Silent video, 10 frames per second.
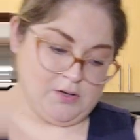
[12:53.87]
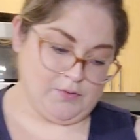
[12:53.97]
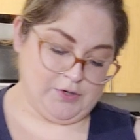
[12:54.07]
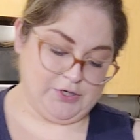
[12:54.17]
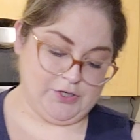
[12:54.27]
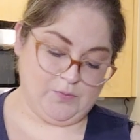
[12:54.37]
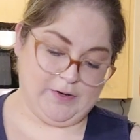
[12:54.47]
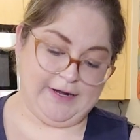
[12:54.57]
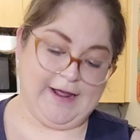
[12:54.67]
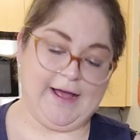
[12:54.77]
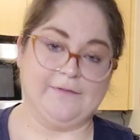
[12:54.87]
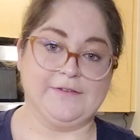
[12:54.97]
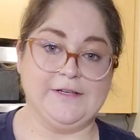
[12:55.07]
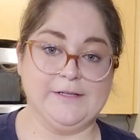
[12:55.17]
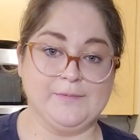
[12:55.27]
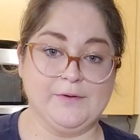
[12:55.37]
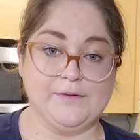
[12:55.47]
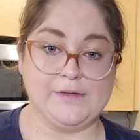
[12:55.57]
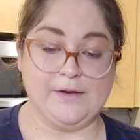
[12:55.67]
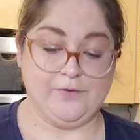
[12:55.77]
we're going to do 1½
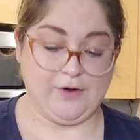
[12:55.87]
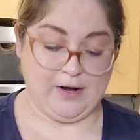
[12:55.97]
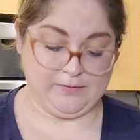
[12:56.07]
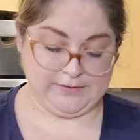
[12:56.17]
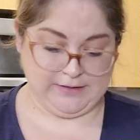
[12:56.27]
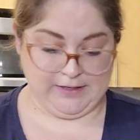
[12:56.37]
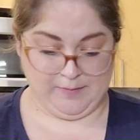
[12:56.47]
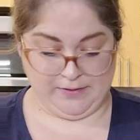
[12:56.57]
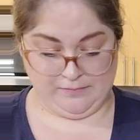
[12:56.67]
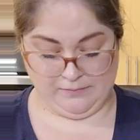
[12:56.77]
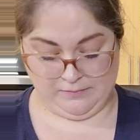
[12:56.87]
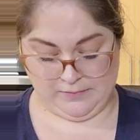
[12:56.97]
teaspoons of ground cinnamon.